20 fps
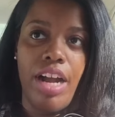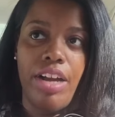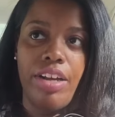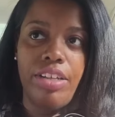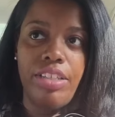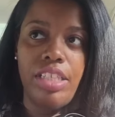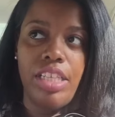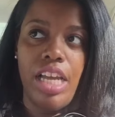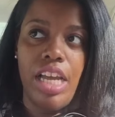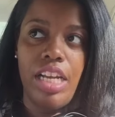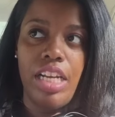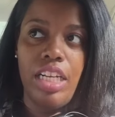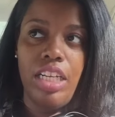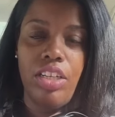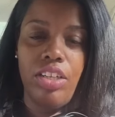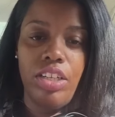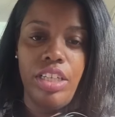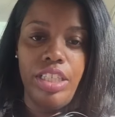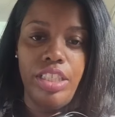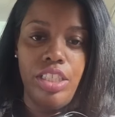I was kind of a
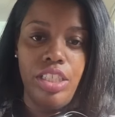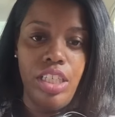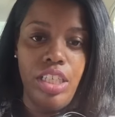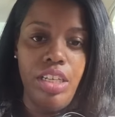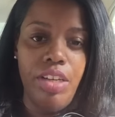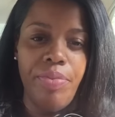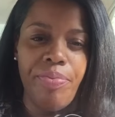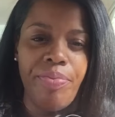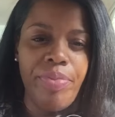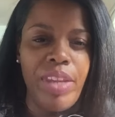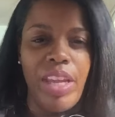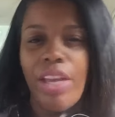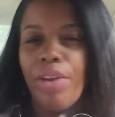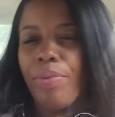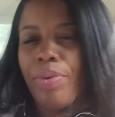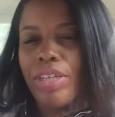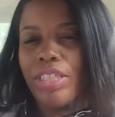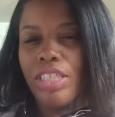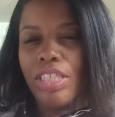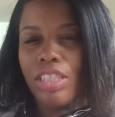little itchy. It
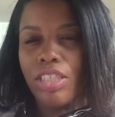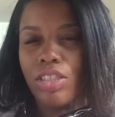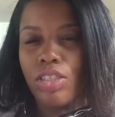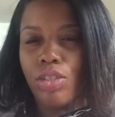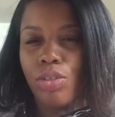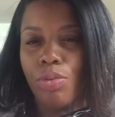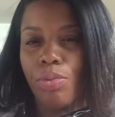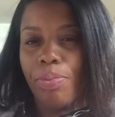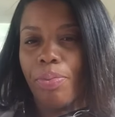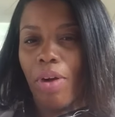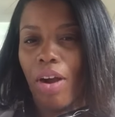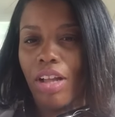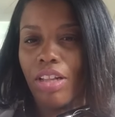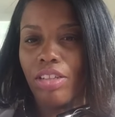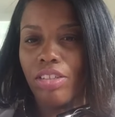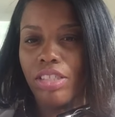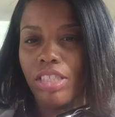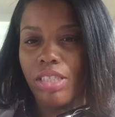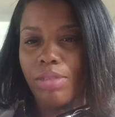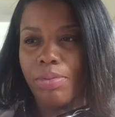wasn't too
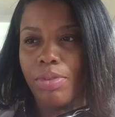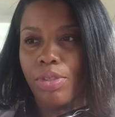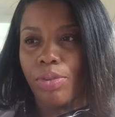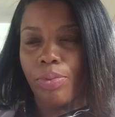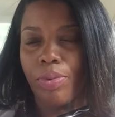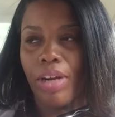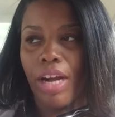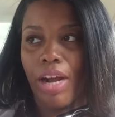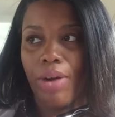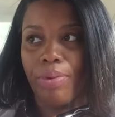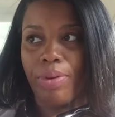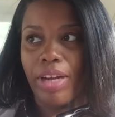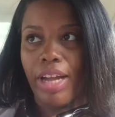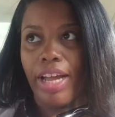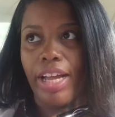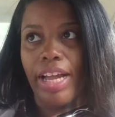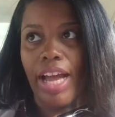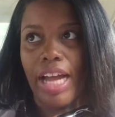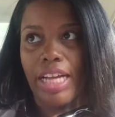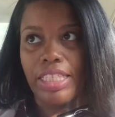bothersome to where
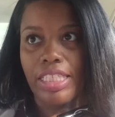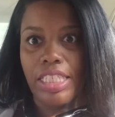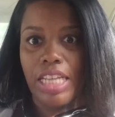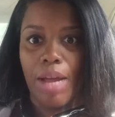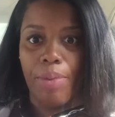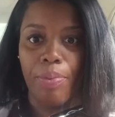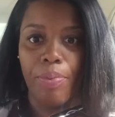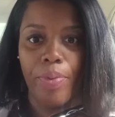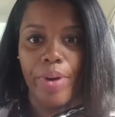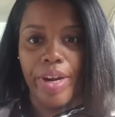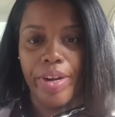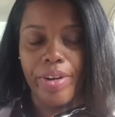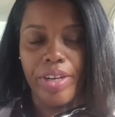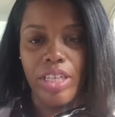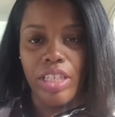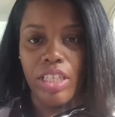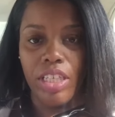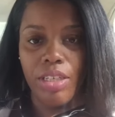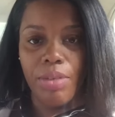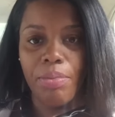I stopped
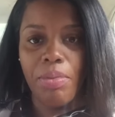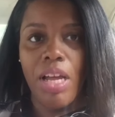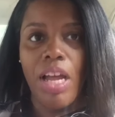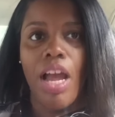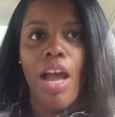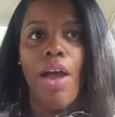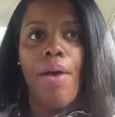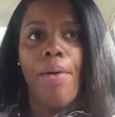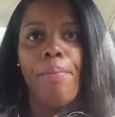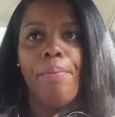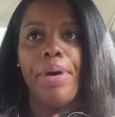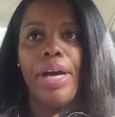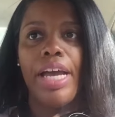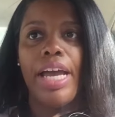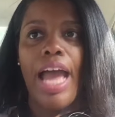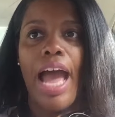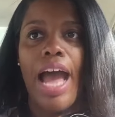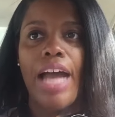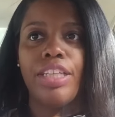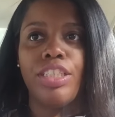wearing them, but
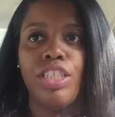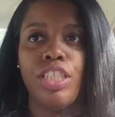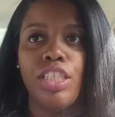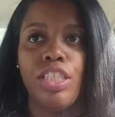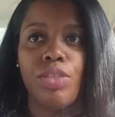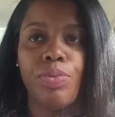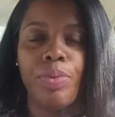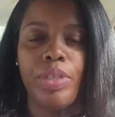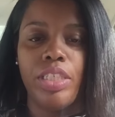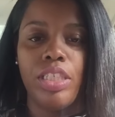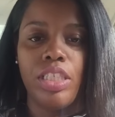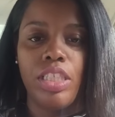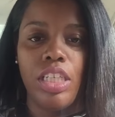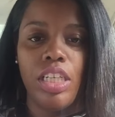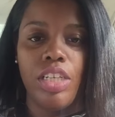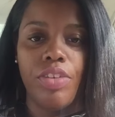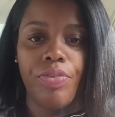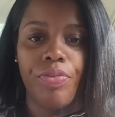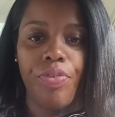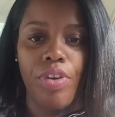I just switched
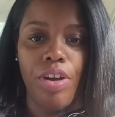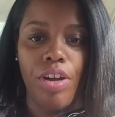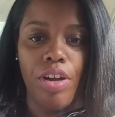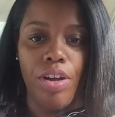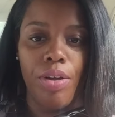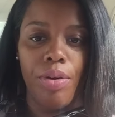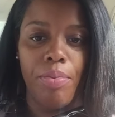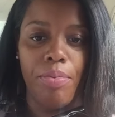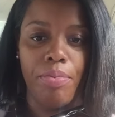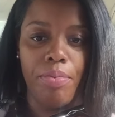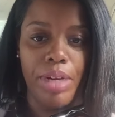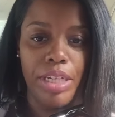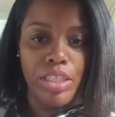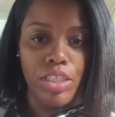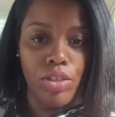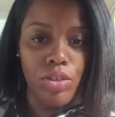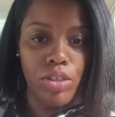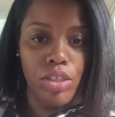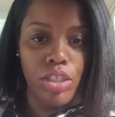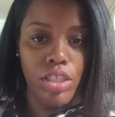it from my
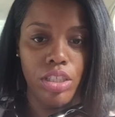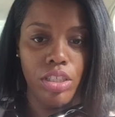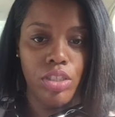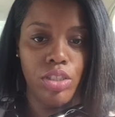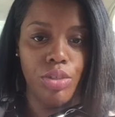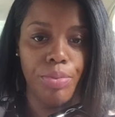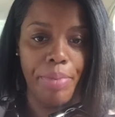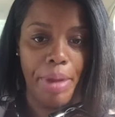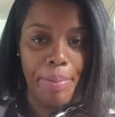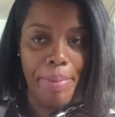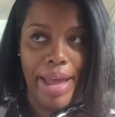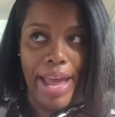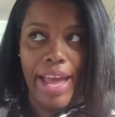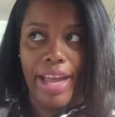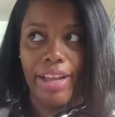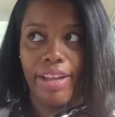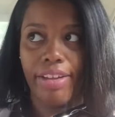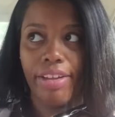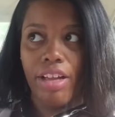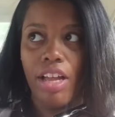shoulder to my
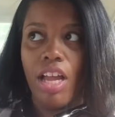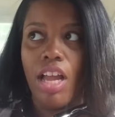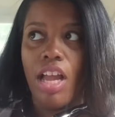back.